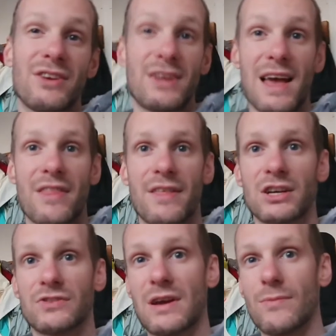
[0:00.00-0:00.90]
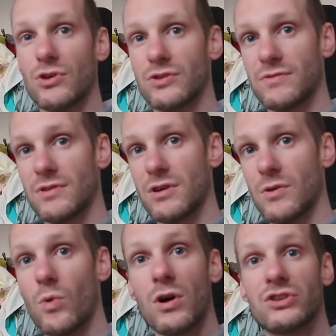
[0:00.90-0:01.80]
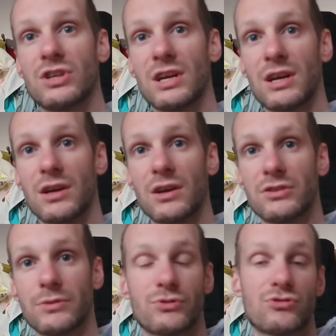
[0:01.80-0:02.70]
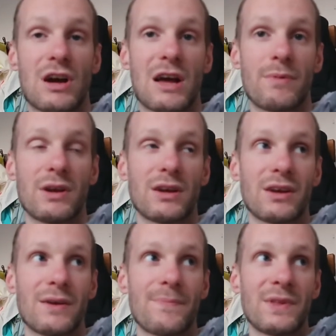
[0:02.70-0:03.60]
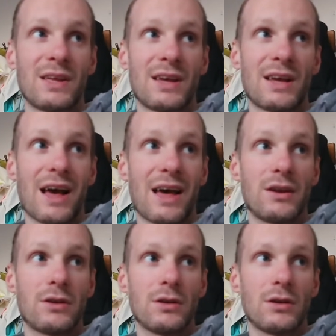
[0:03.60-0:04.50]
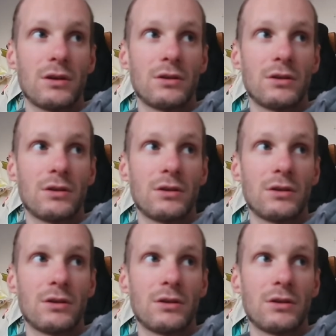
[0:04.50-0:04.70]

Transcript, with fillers: uh, yeah, thanks very much for uh, watching, subscribing, and uh,